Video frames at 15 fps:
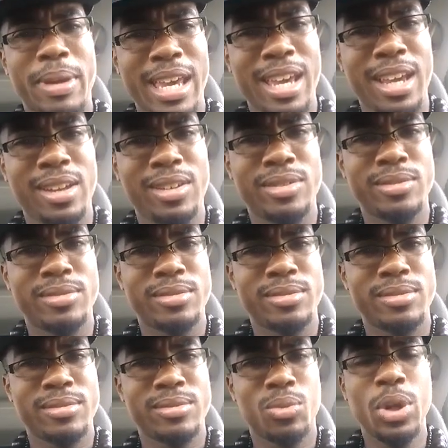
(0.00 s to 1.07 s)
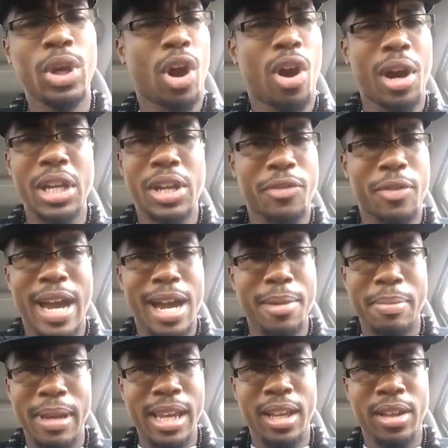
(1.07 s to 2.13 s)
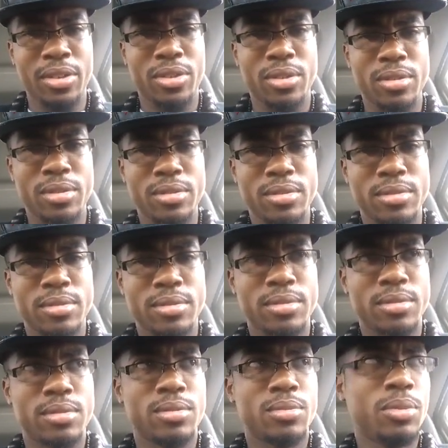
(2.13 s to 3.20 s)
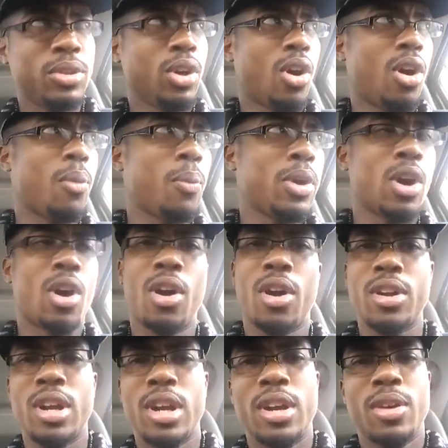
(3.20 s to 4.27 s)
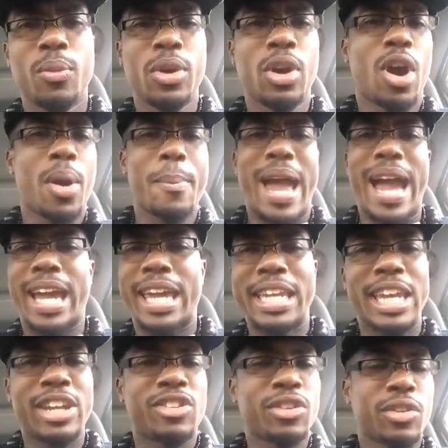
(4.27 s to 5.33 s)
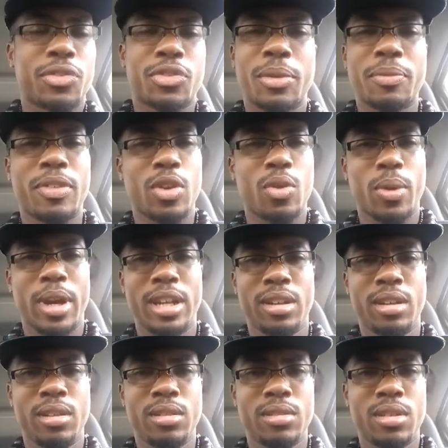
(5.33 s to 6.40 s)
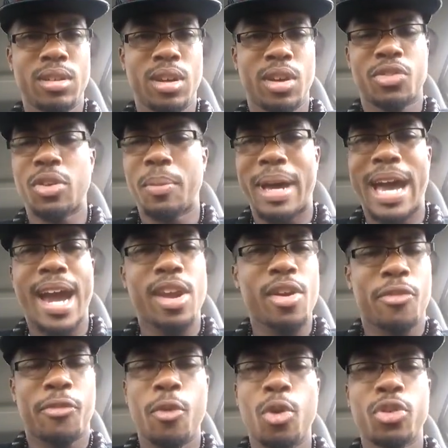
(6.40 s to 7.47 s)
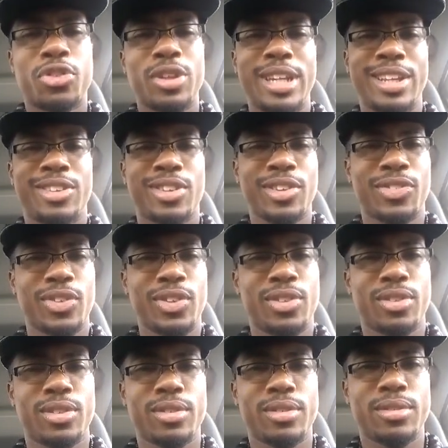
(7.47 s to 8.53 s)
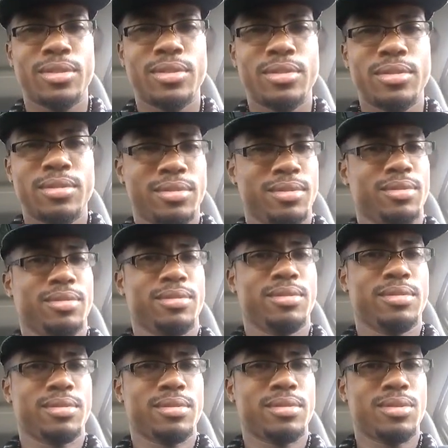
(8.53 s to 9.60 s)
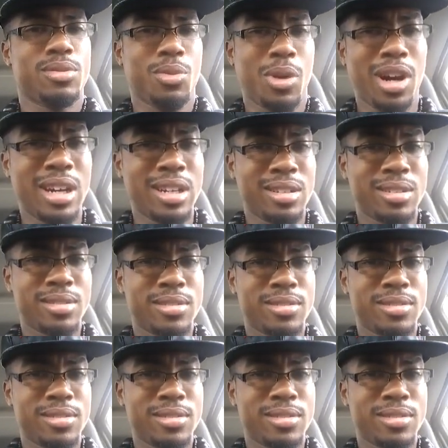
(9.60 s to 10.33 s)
being? We aren't divine beings? We aren't machinations of something greater? Of some higher force in existence? Word?